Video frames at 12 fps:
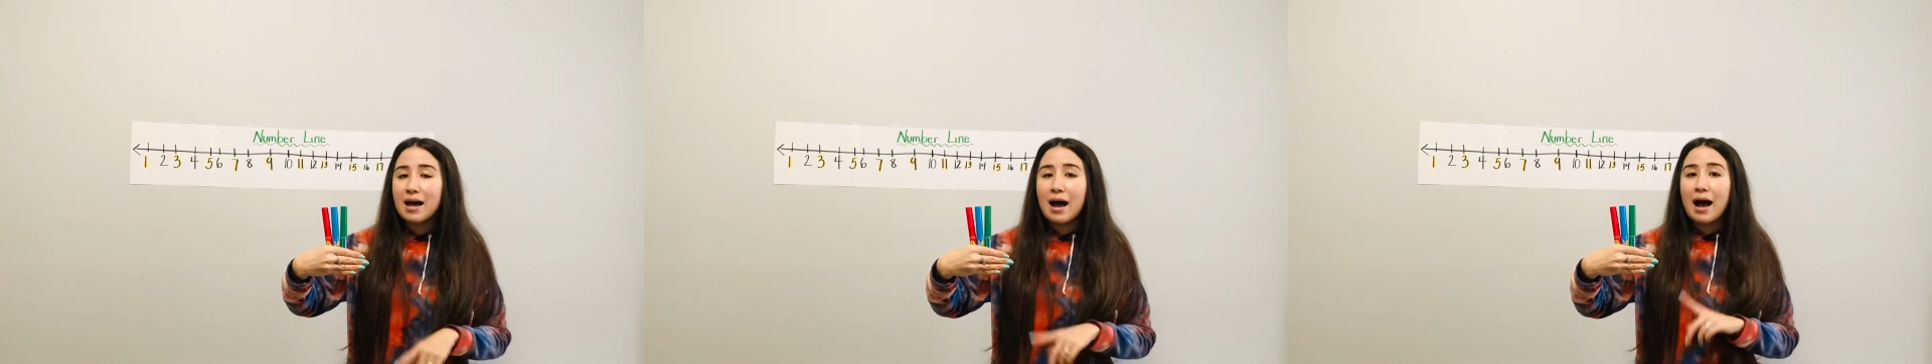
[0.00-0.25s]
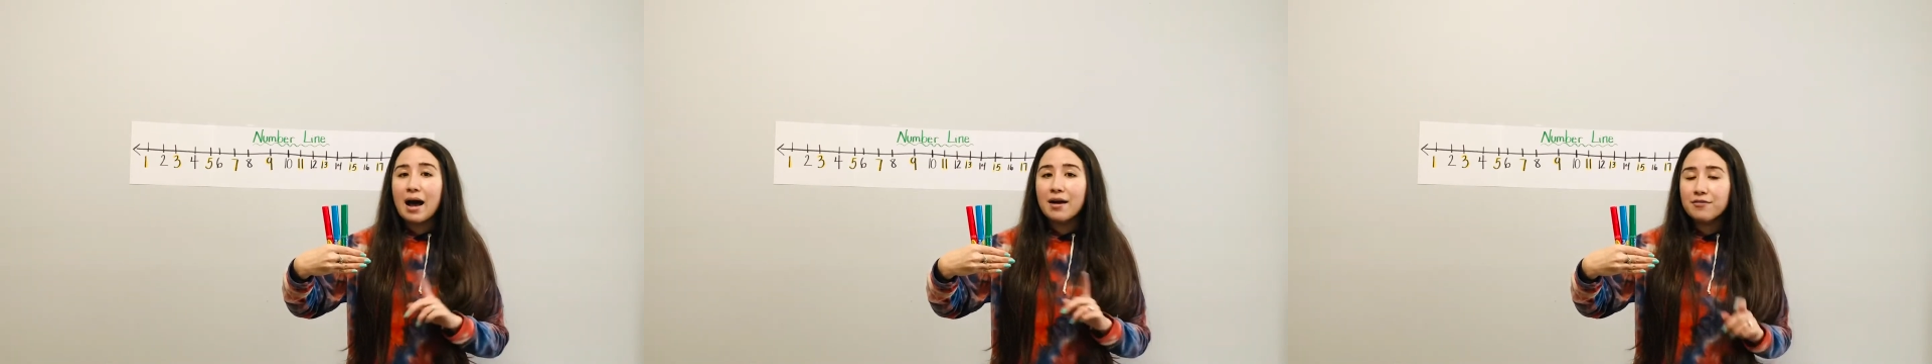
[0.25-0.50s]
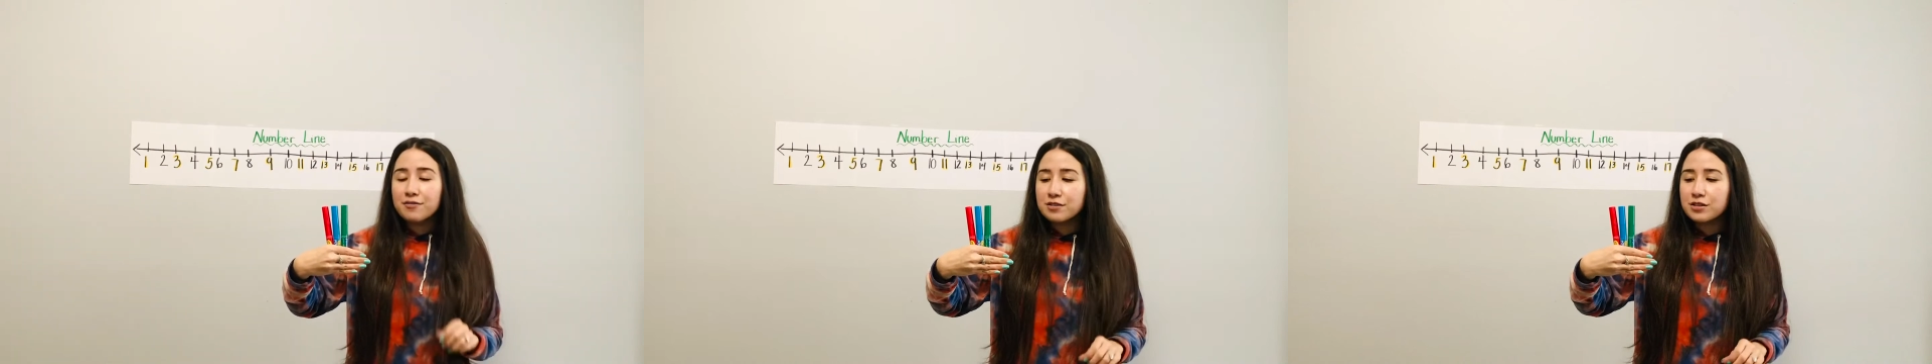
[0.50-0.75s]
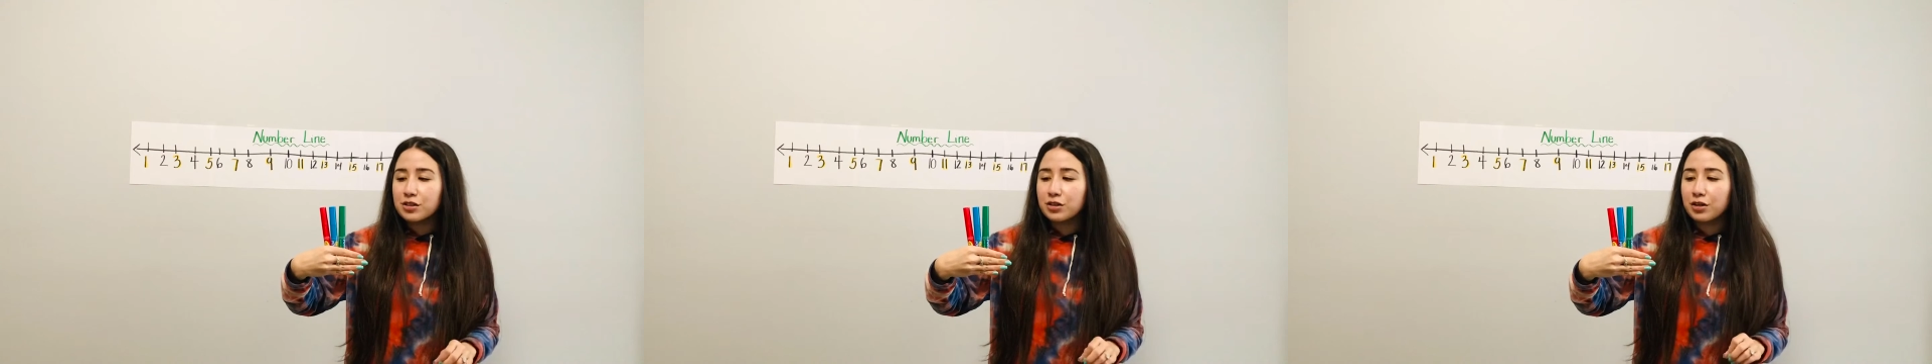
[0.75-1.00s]

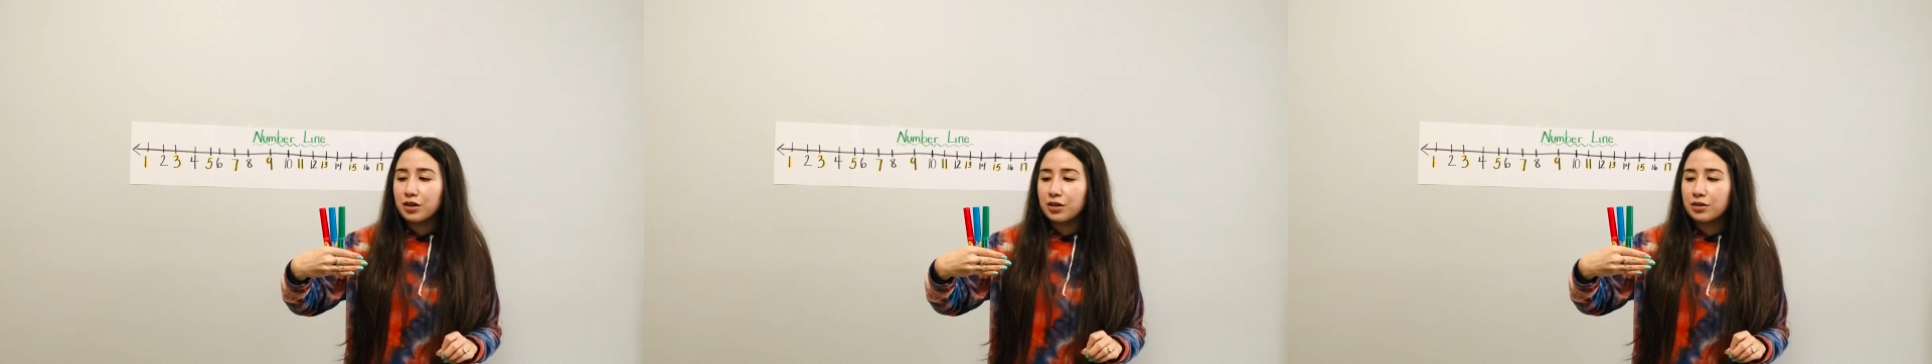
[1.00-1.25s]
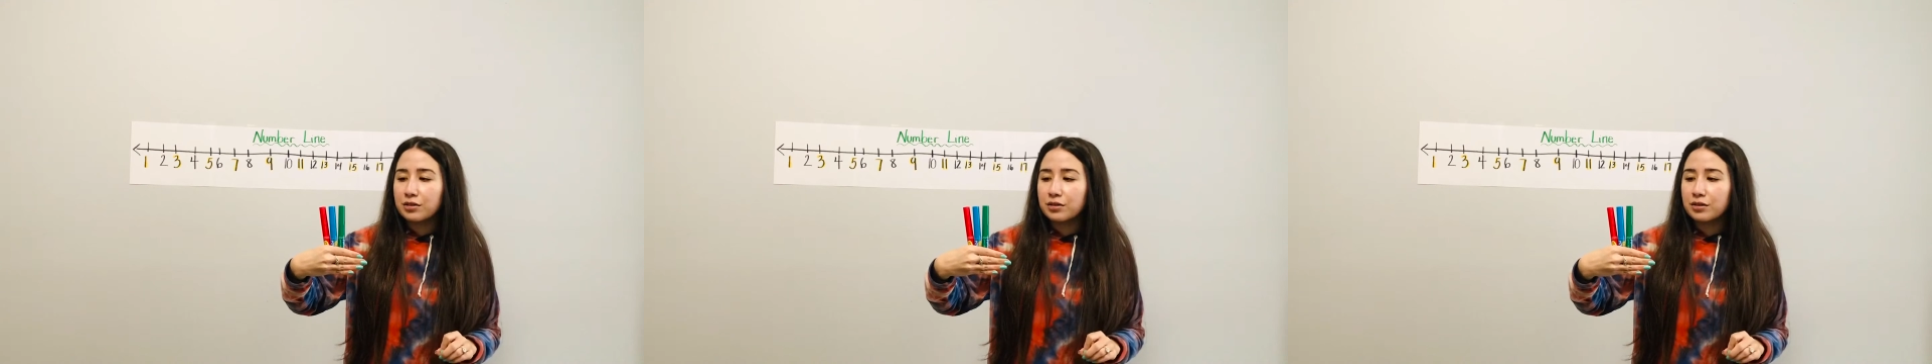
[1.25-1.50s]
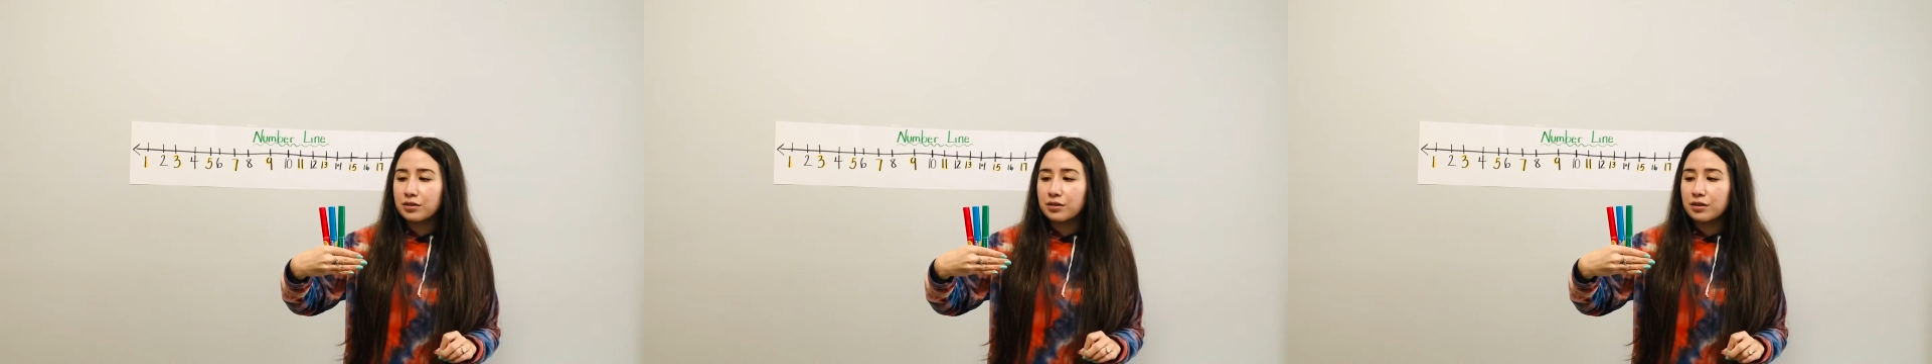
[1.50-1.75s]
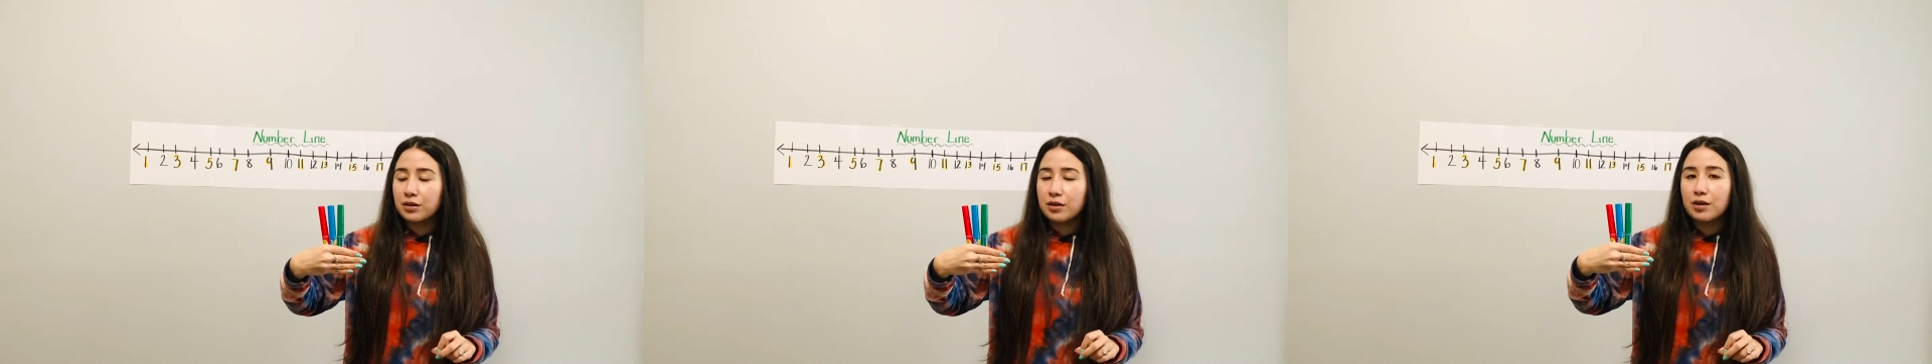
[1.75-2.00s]
after
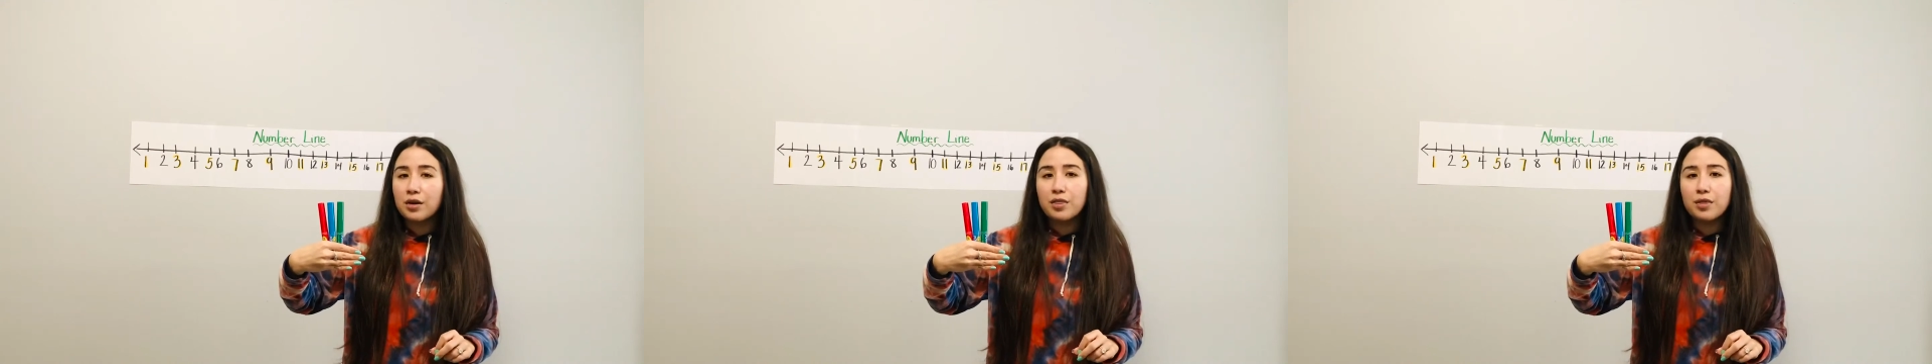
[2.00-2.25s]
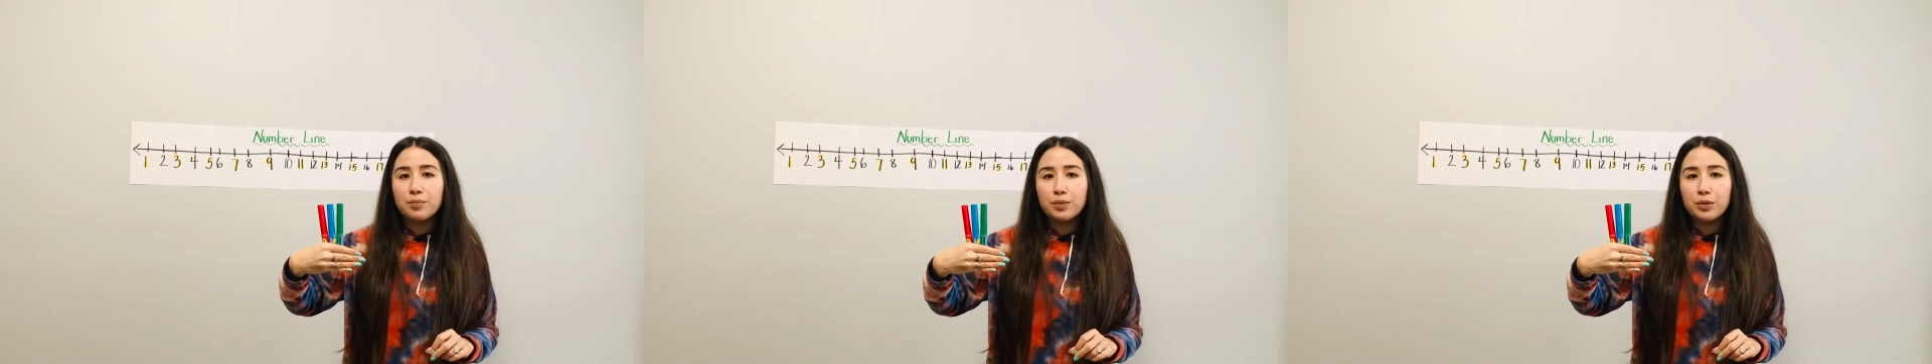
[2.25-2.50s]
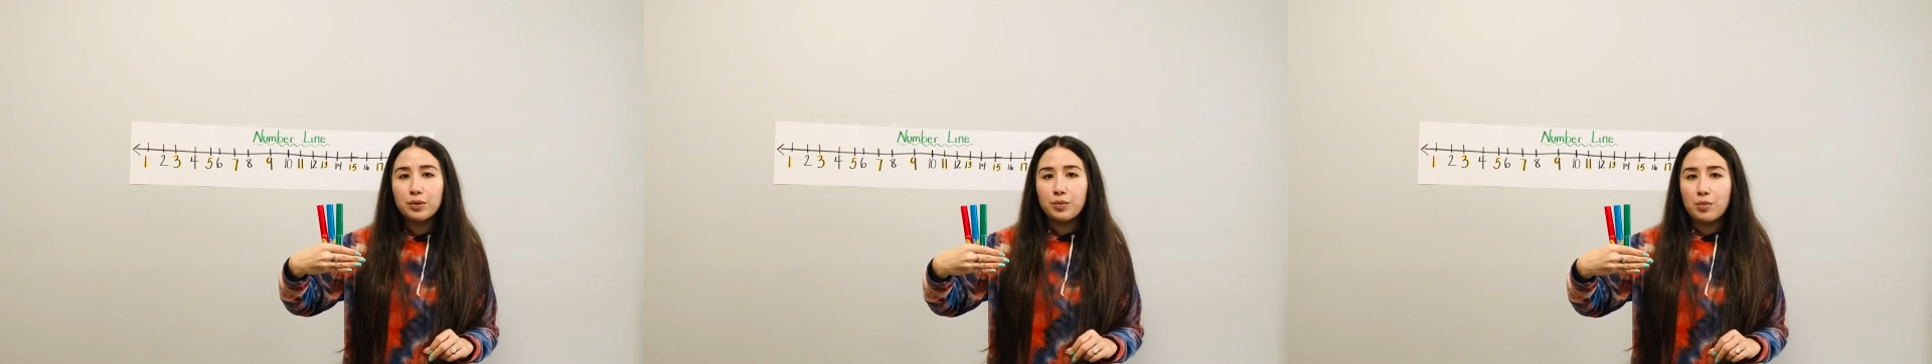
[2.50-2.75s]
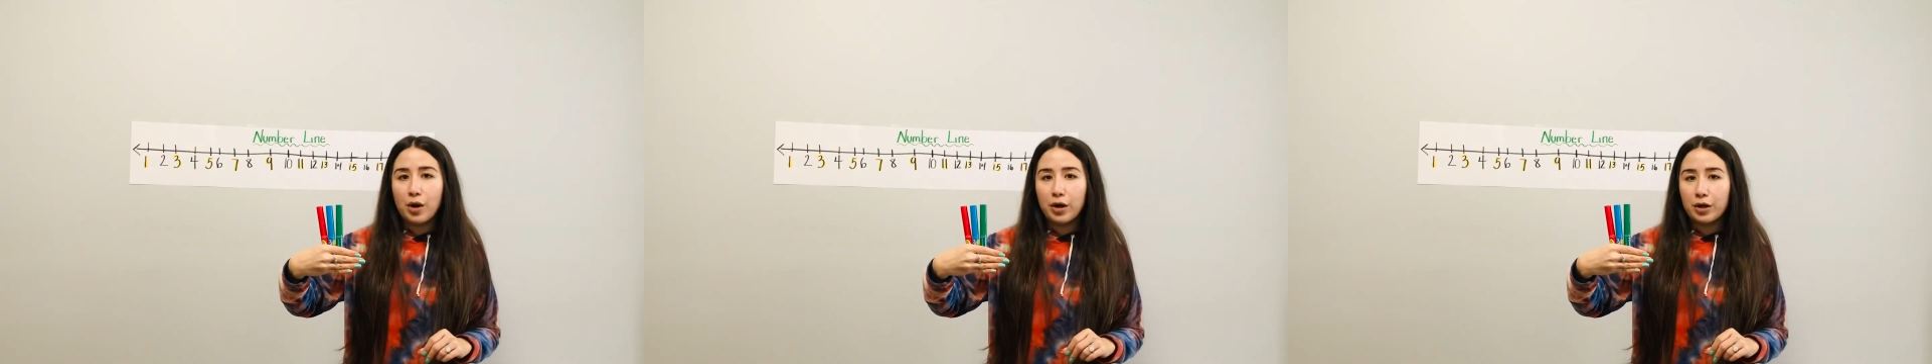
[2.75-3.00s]
the blue
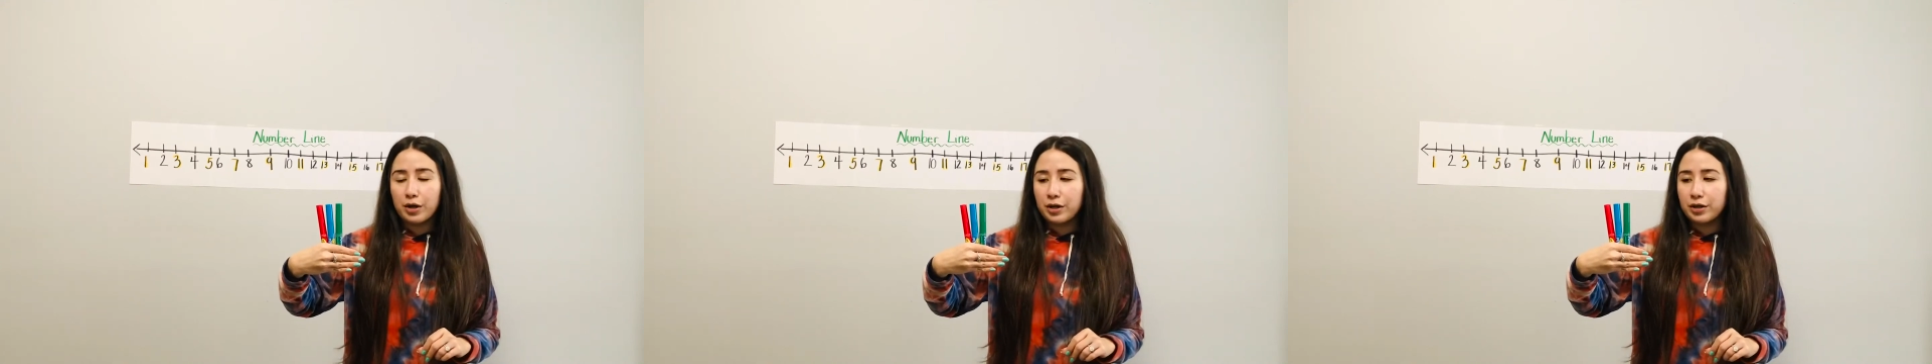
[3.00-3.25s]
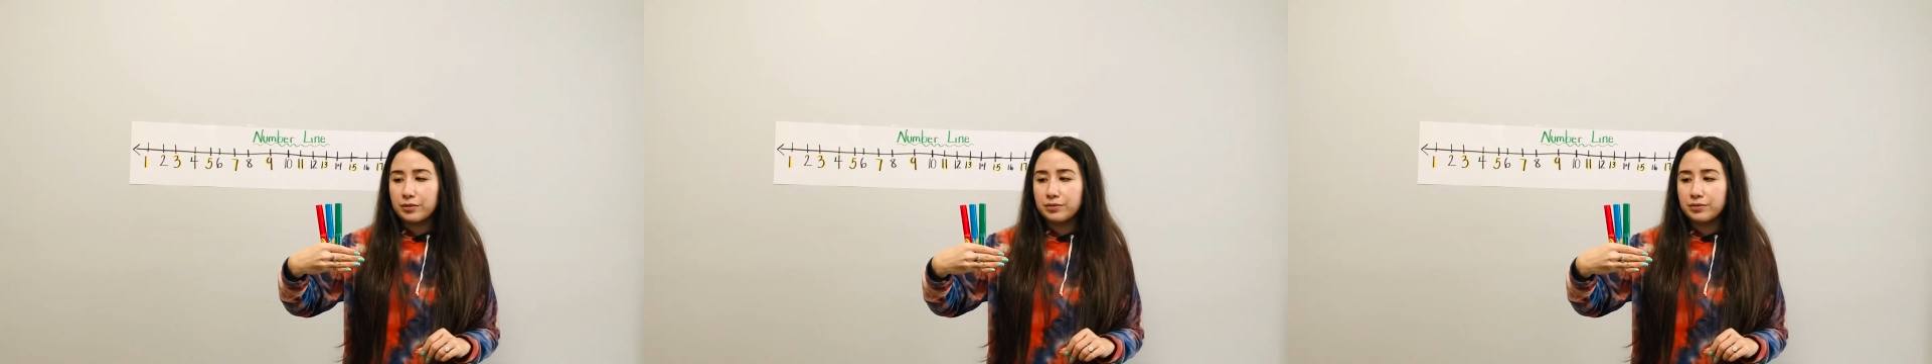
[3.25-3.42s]
marker?